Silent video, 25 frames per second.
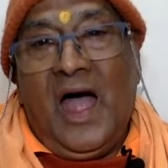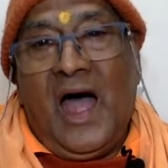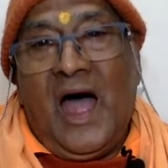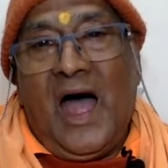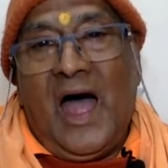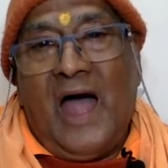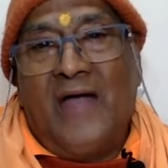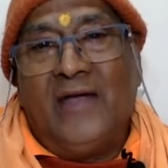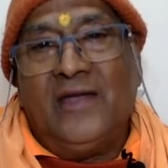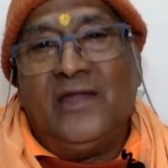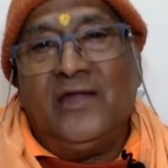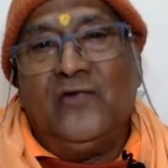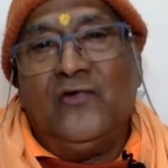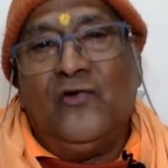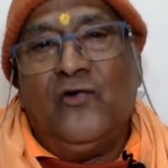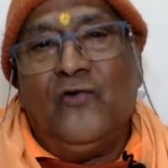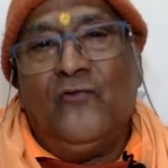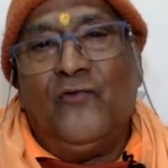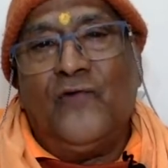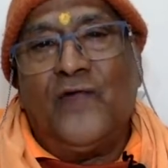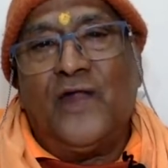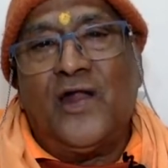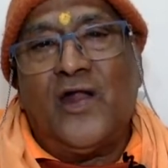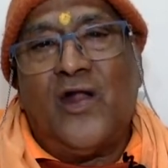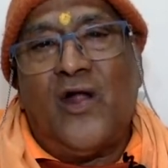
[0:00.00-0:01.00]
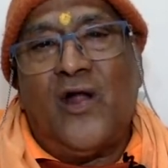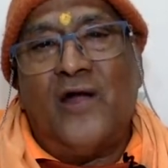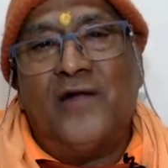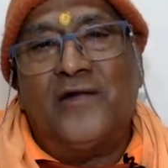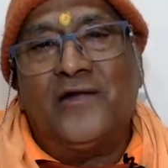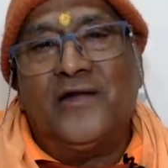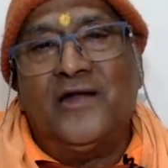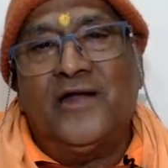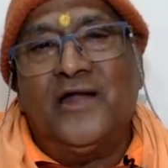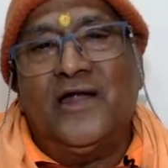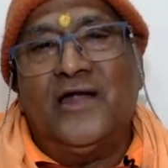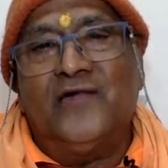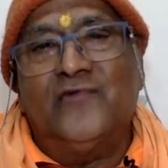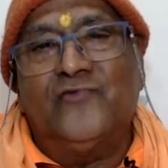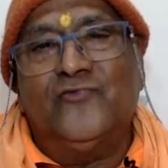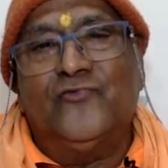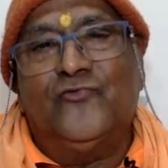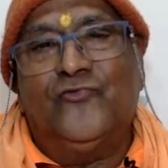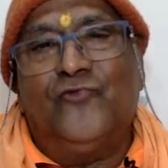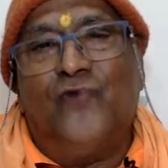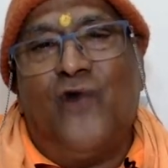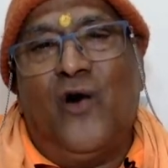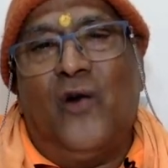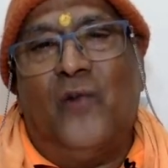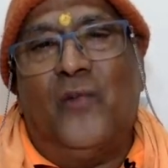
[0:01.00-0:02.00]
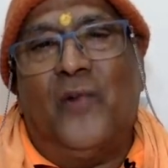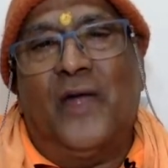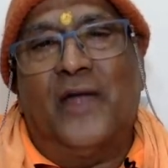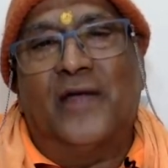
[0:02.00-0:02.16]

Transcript: I can go for an alternative form.